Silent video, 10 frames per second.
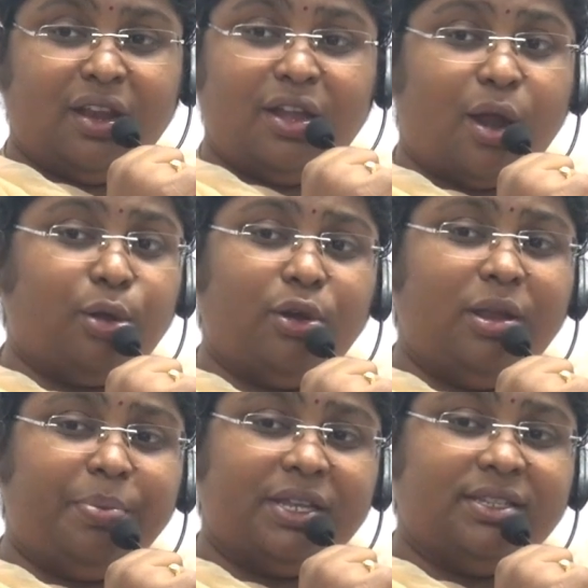Not
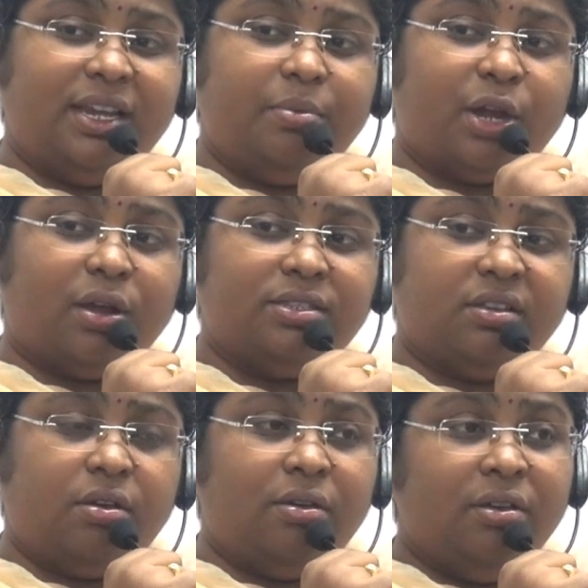only present but
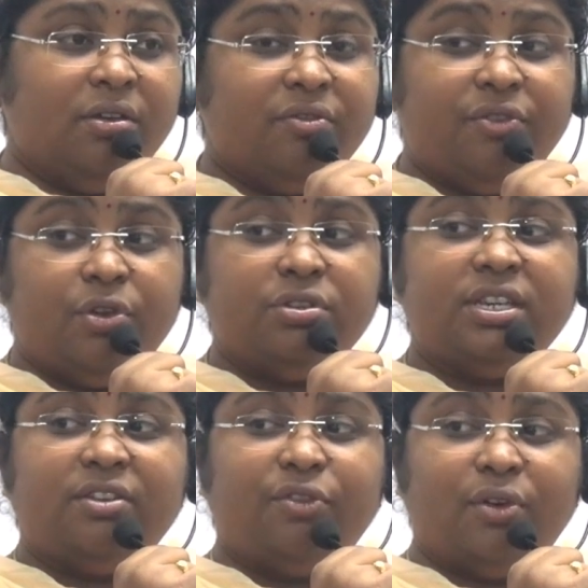also
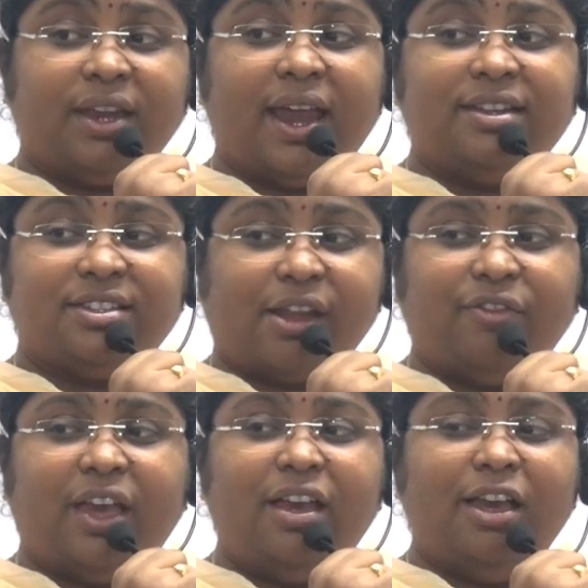future forecast
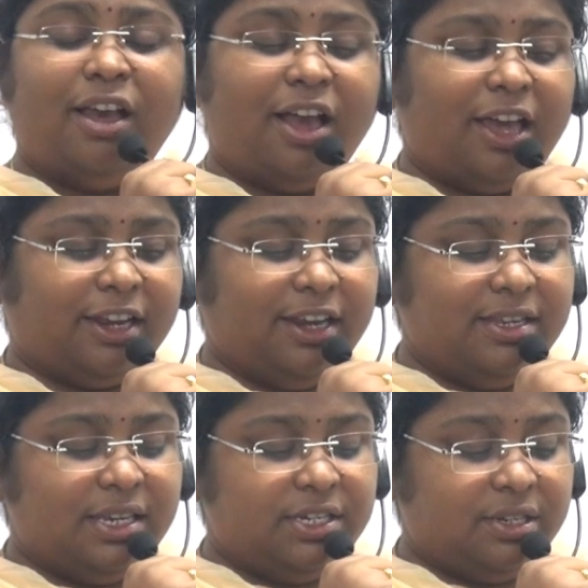of the
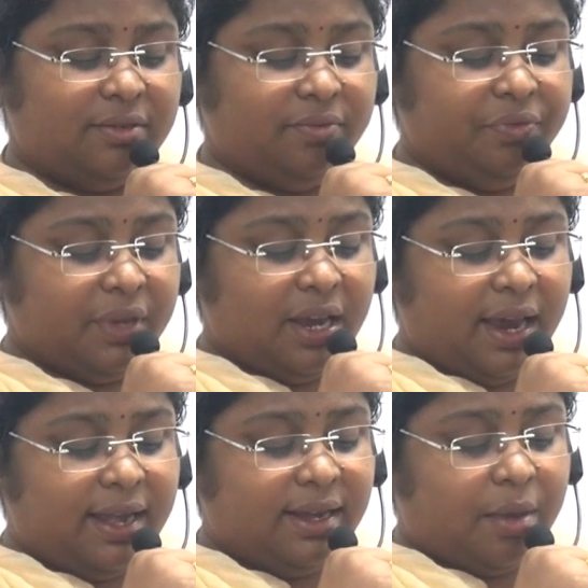organization.
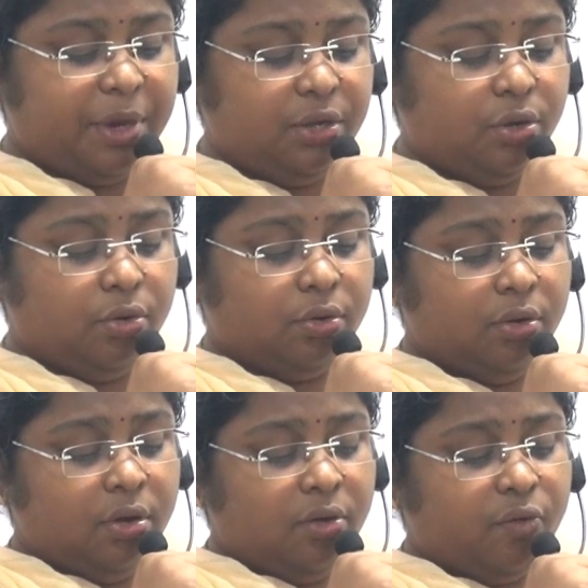And coming to
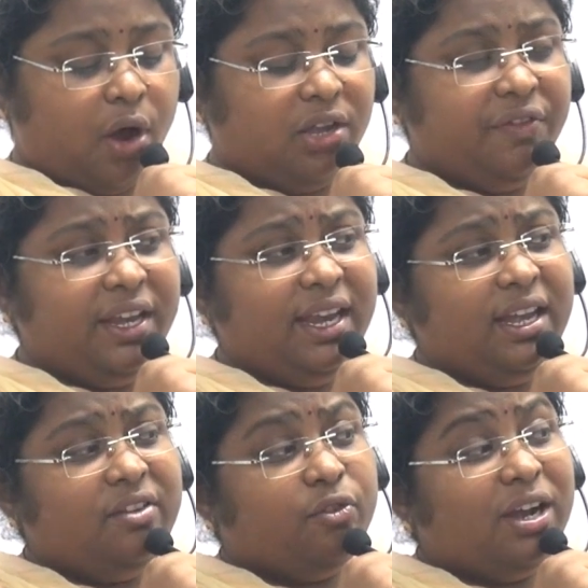what we
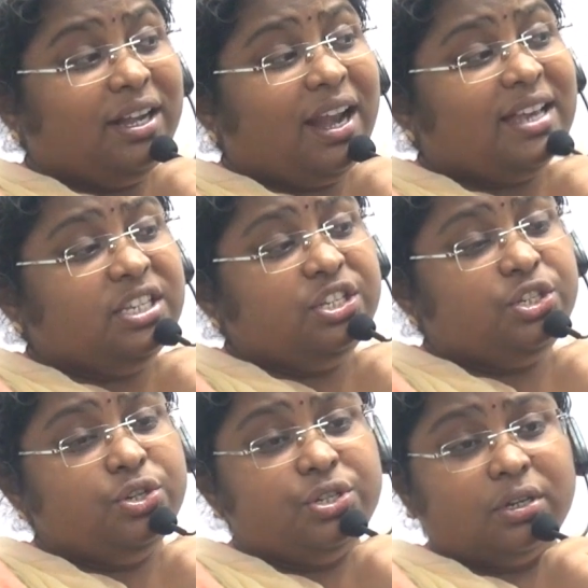need, world class
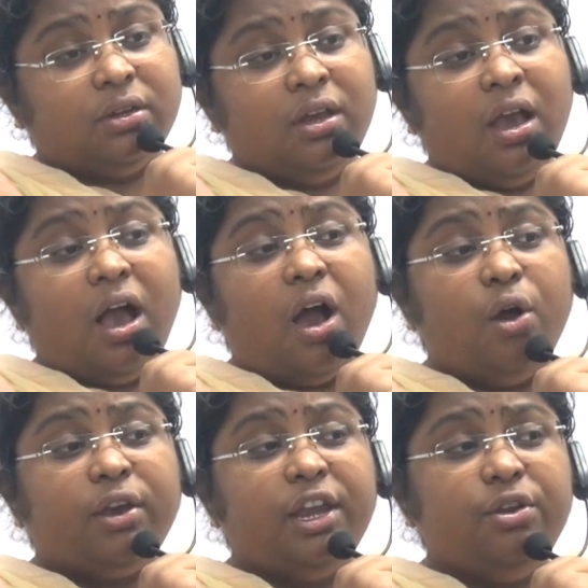institution.
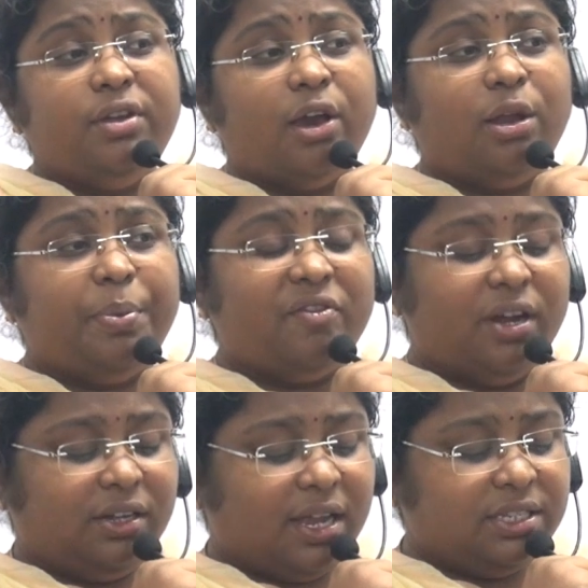How can you develop a
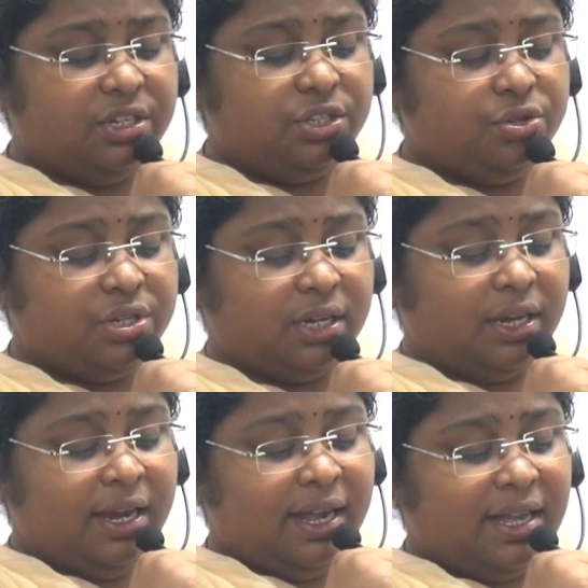world class institution?
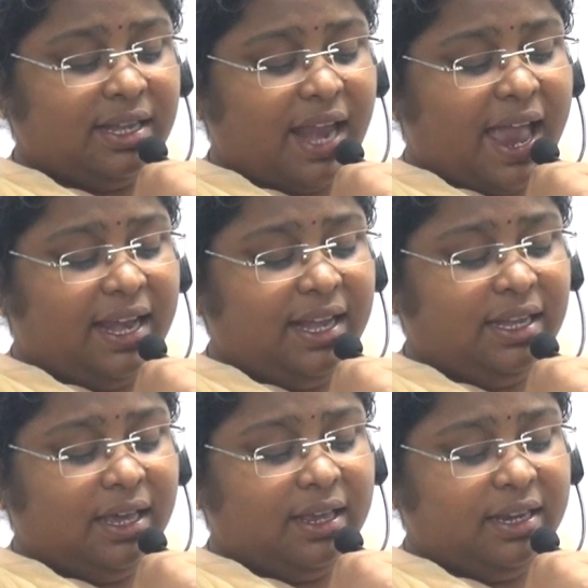
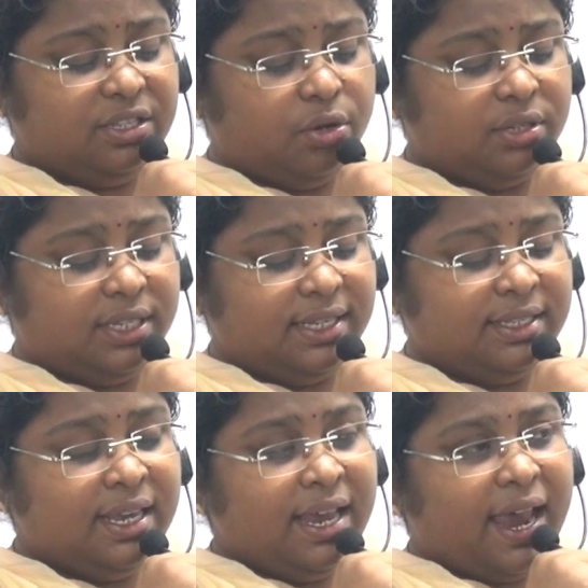Talent, resources
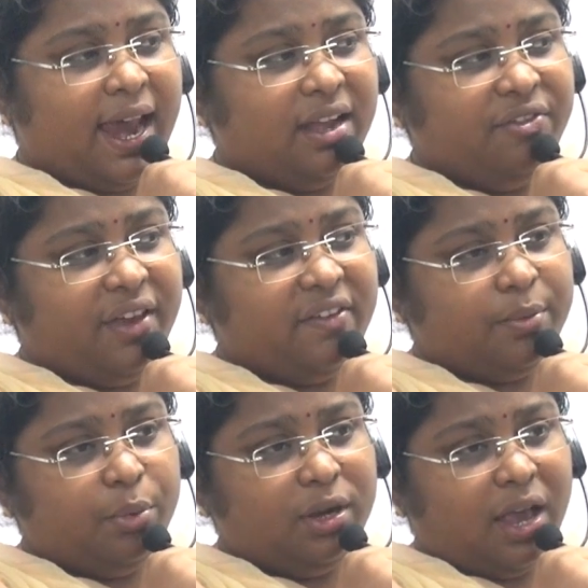and
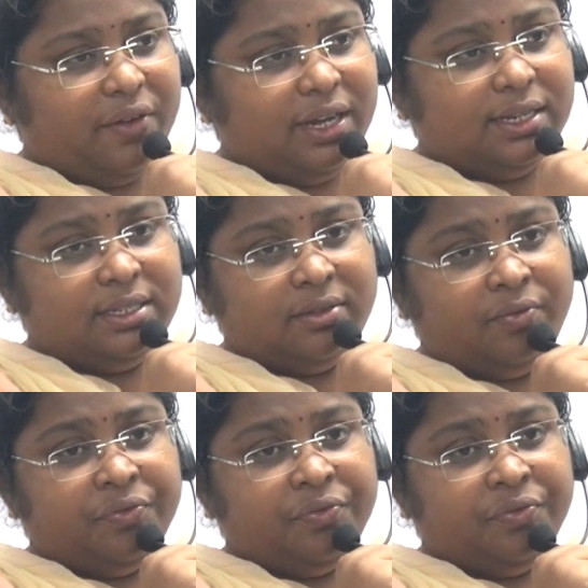favorable governance.